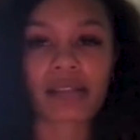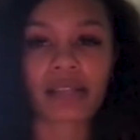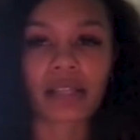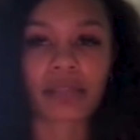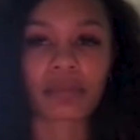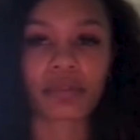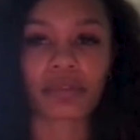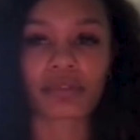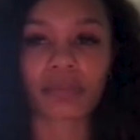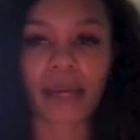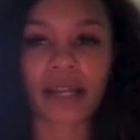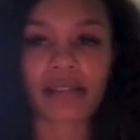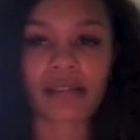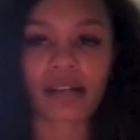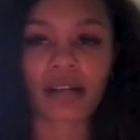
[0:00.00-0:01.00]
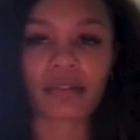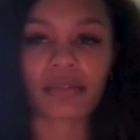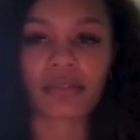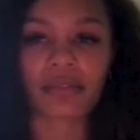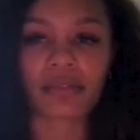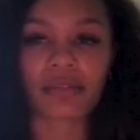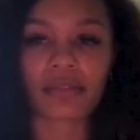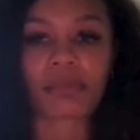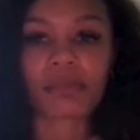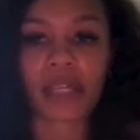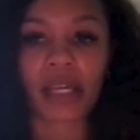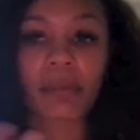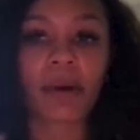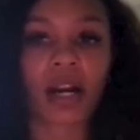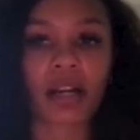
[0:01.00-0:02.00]
to like prove myself or to
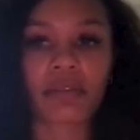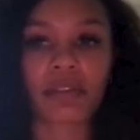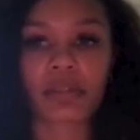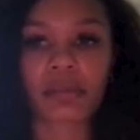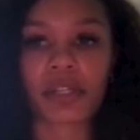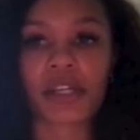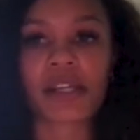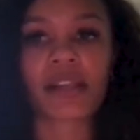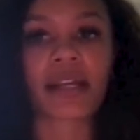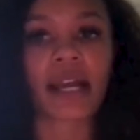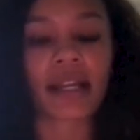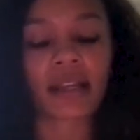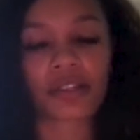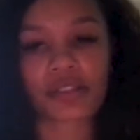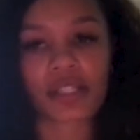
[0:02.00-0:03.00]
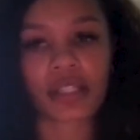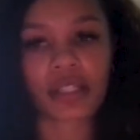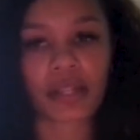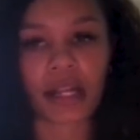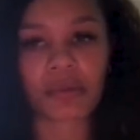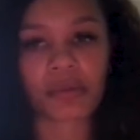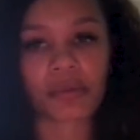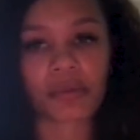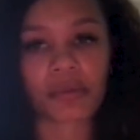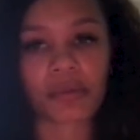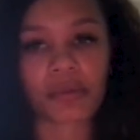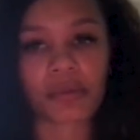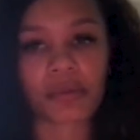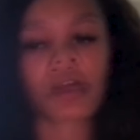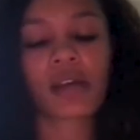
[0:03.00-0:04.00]
be a part of a community. Like I could just like connect with
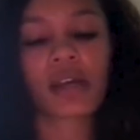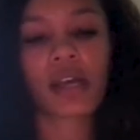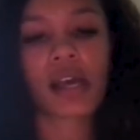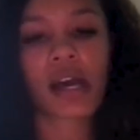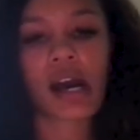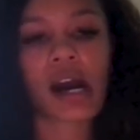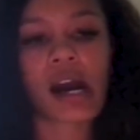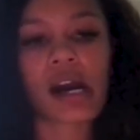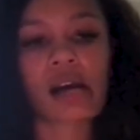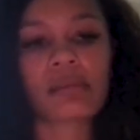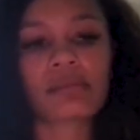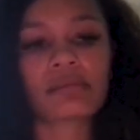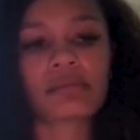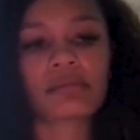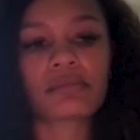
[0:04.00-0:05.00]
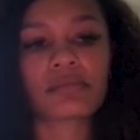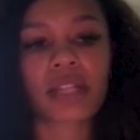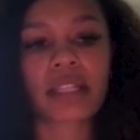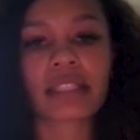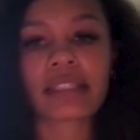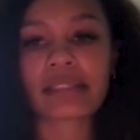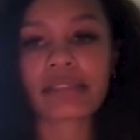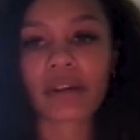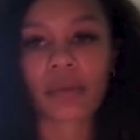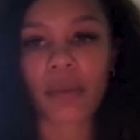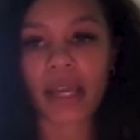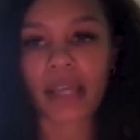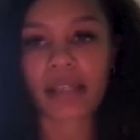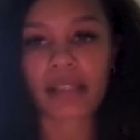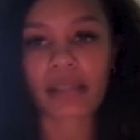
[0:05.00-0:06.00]
people like in
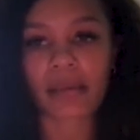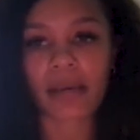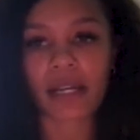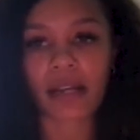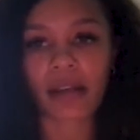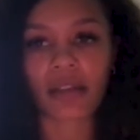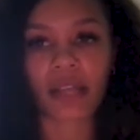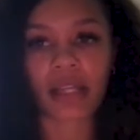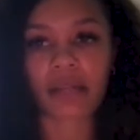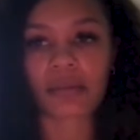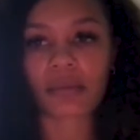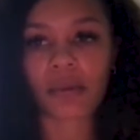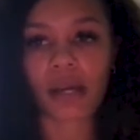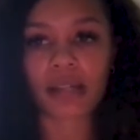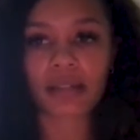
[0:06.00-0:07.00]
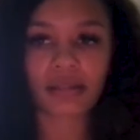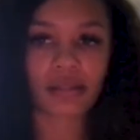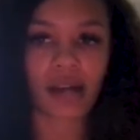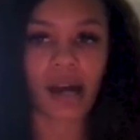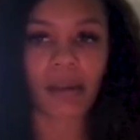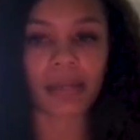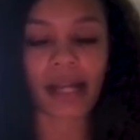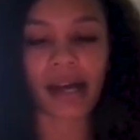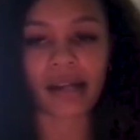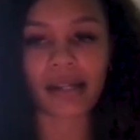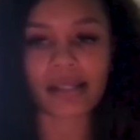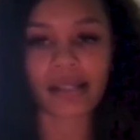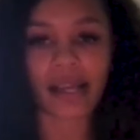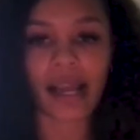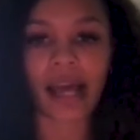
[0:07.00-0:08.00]
different ways depending on like what
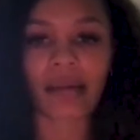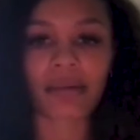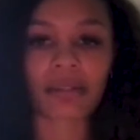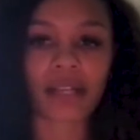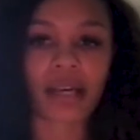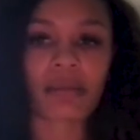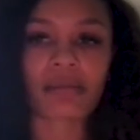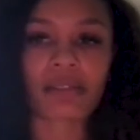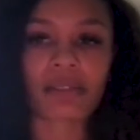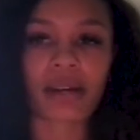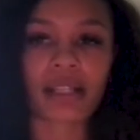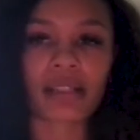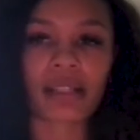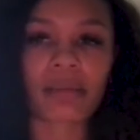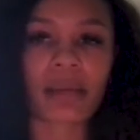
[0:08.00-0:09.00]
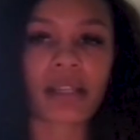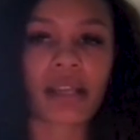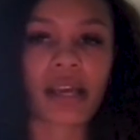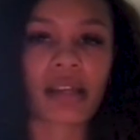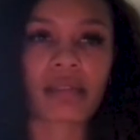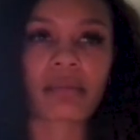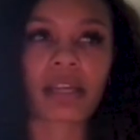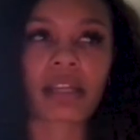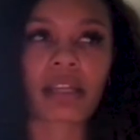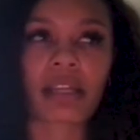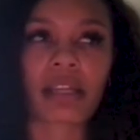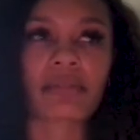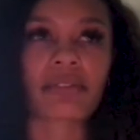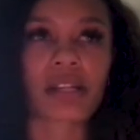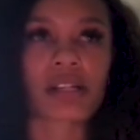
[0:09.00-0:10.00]
commonalities I had with them. So I think by the end of like
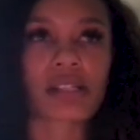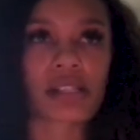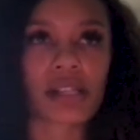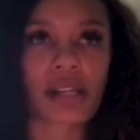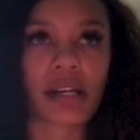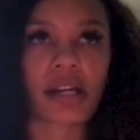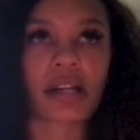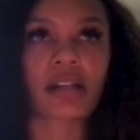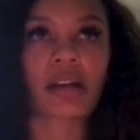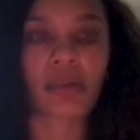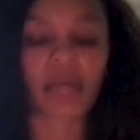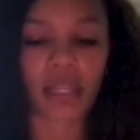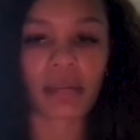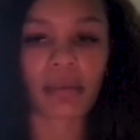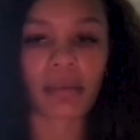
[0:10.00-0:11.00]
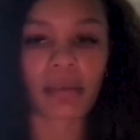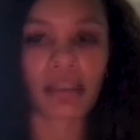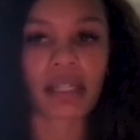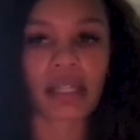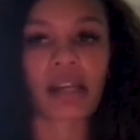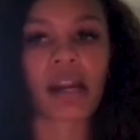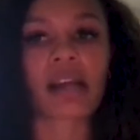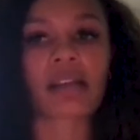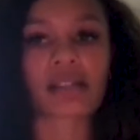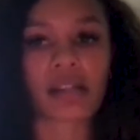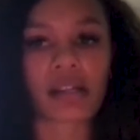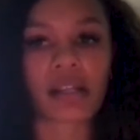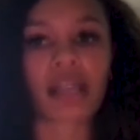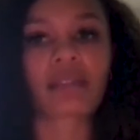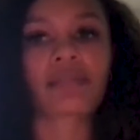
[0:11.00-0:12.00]
my first year going into my second year, I
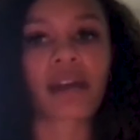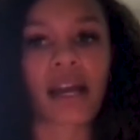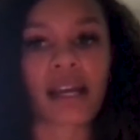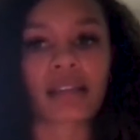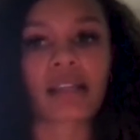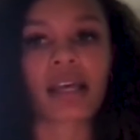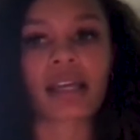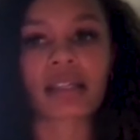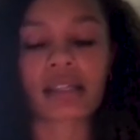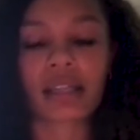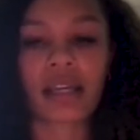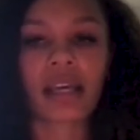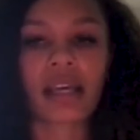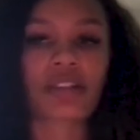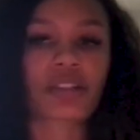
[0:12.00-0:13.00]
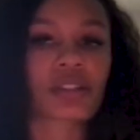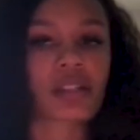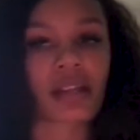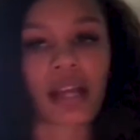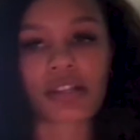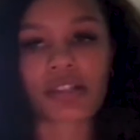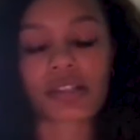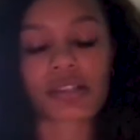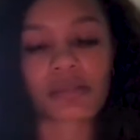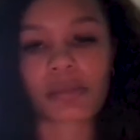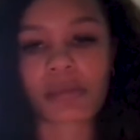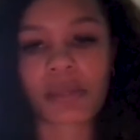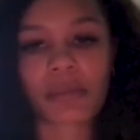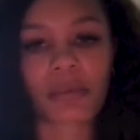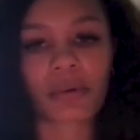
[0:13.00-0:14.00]
started to like find like just connections
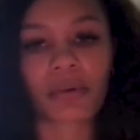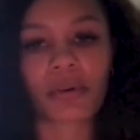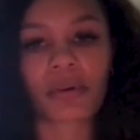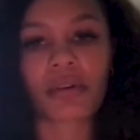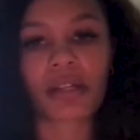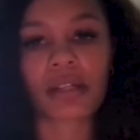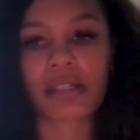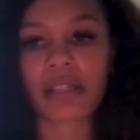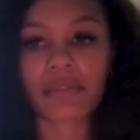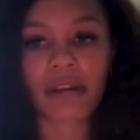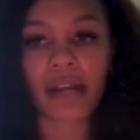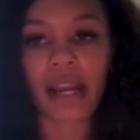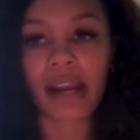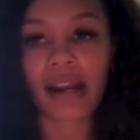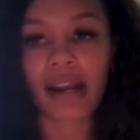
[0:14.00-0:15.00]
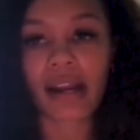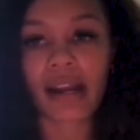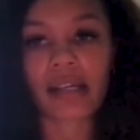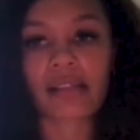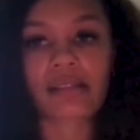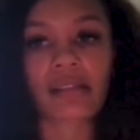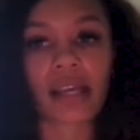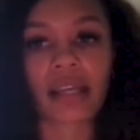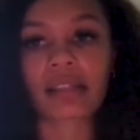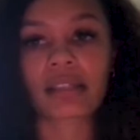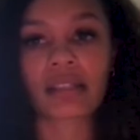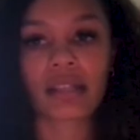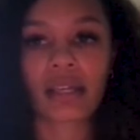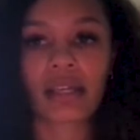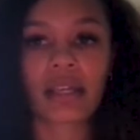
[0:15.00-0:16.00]
with people in different areas, like
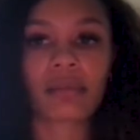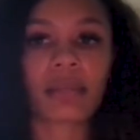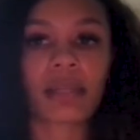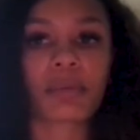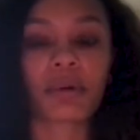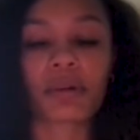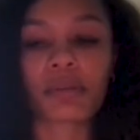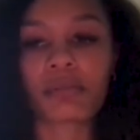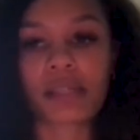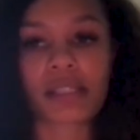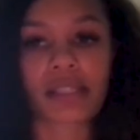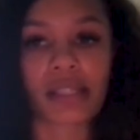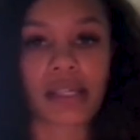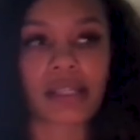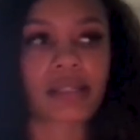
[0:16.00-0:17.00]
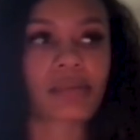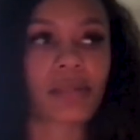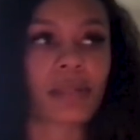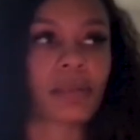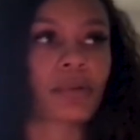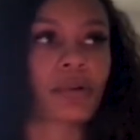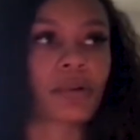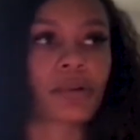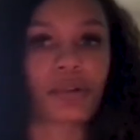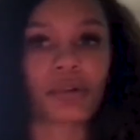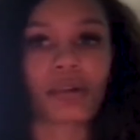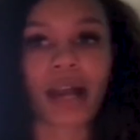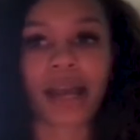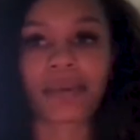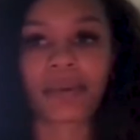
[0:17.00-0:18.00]
people in business, people
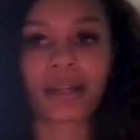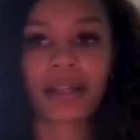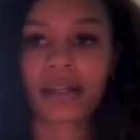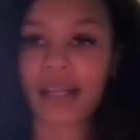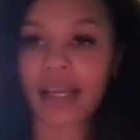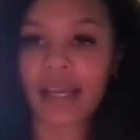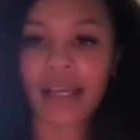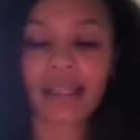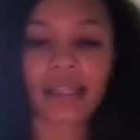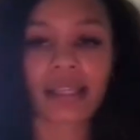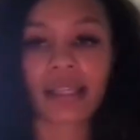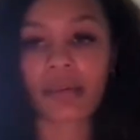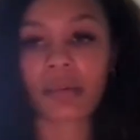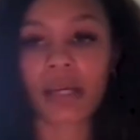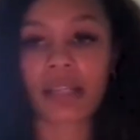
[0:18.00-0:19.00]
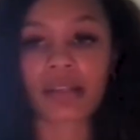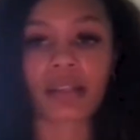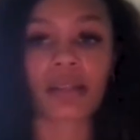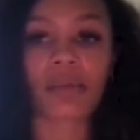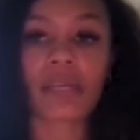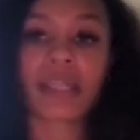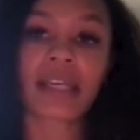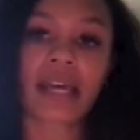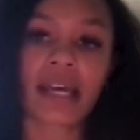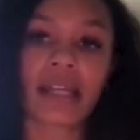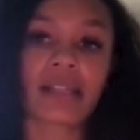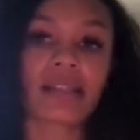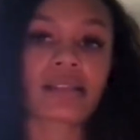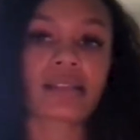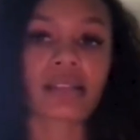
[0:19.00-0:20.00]
who I would kick it with on the
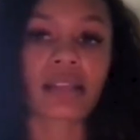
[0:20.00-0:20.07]
weekends.